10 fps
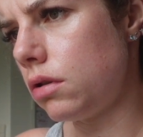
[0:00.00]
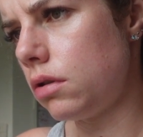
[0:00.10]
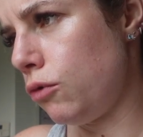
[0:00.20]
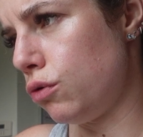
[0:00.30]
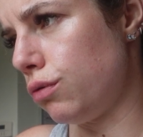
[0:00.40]

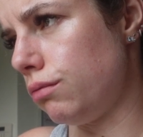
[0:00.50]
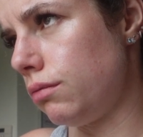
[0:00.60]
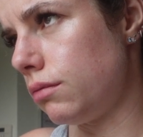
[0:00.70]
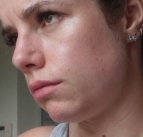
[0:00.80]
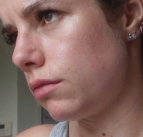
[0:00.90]
Came
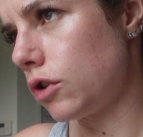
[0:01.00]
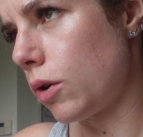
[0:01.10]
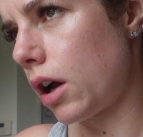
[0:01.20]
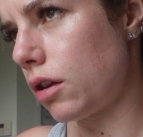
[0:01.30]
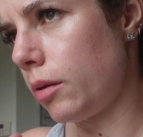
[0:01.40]
home,
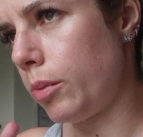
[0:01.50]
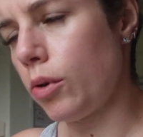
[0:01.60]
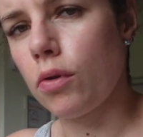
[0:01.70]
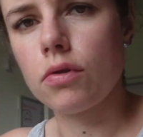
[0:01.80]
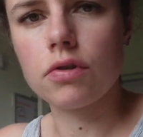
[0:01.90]
quickly
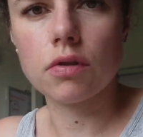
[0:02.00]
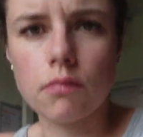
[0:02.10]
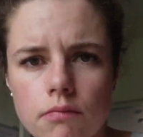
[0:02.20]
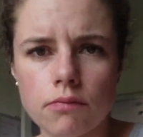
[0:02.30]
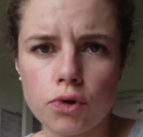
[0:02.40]
put on
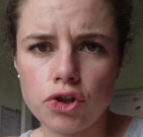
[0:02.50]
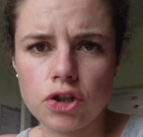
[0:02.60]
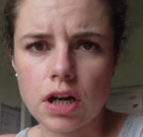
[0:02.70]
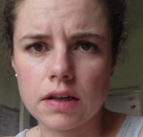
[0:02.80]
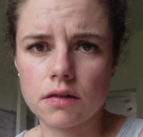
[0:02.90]
some
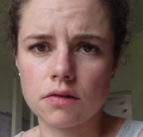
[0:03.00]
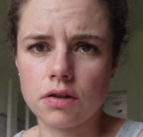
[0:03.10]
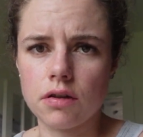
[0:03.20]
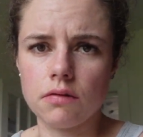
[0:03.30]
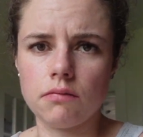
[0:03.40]
moisturiser
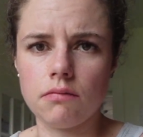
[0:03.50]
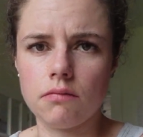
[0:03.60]
to